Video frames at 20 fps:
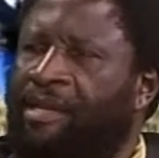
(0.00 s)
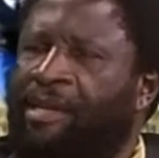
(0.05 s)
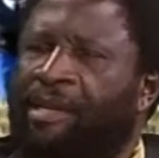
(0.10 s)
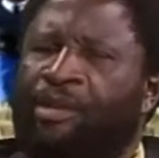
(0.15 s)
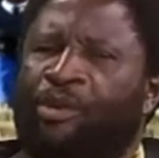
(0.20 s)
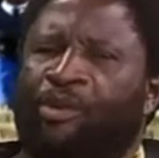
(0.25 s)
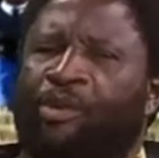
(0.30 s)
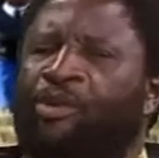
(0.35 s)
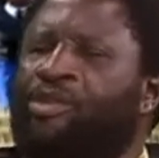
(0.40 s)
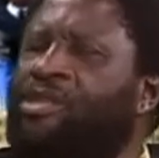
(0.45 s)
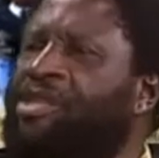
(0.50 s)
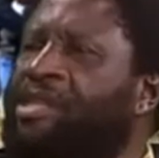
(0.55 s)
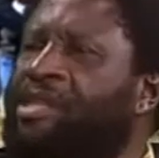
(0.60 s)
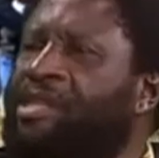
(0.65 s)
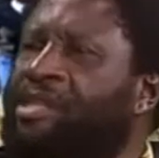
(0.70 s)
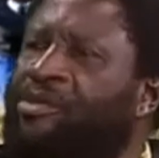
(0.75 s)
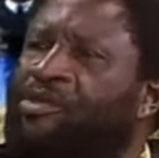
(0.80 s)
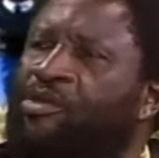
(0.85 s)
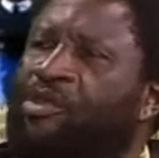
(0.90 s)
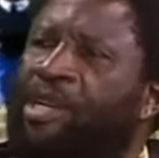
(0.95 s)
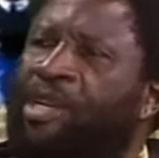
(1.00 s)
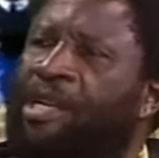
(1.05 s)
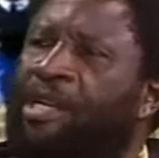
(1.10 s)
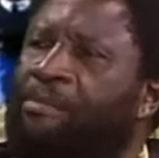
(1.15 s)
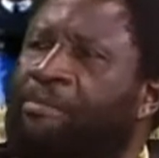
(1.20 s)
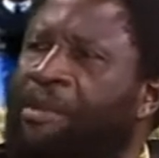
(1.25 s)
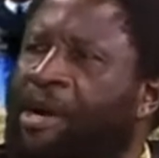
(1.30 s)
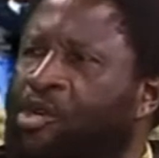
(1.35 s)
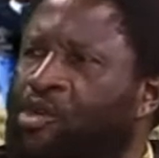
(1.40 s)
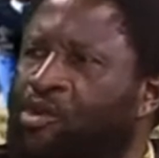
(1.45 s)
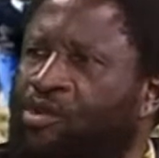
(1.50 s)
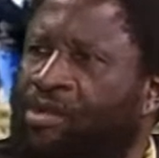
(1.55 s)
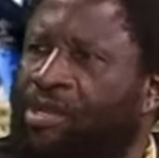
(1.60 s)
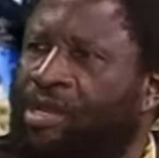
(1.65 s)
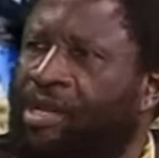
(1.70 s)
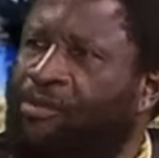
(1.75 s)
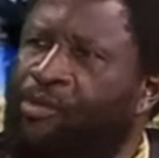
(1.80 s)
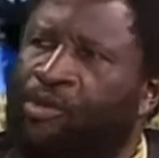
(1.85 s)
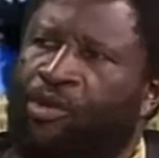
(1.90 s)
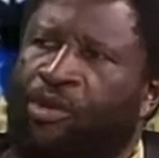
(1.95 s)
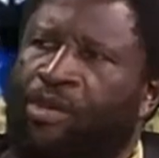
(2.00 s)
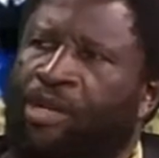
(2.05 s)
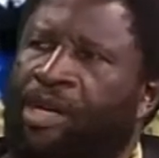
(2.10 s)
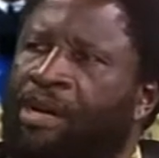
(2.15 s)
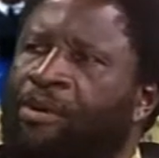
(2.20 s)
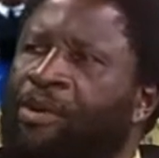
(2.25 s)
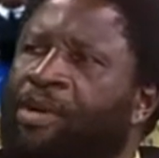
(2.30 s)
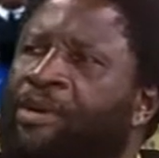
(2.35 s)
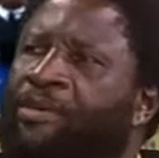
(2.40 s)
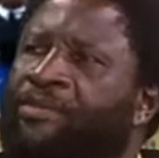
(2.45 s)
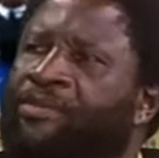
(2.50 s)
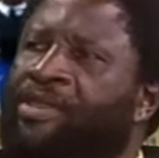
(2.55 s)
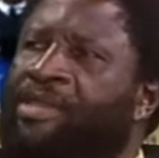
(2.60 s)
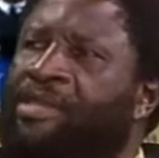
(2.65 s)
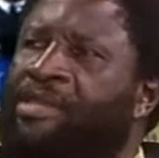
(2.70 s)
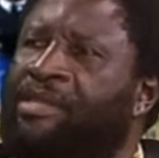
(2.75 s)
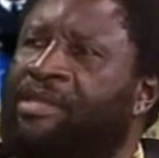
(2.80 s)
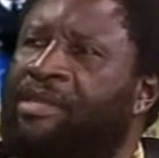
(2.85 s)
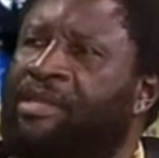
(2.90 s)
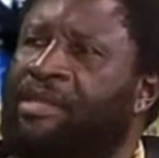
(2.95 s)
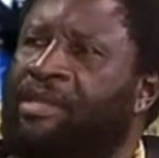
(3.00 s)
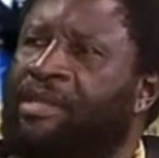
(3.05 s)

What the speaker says: And teaching is really a passion. I'm sure you're aware of this.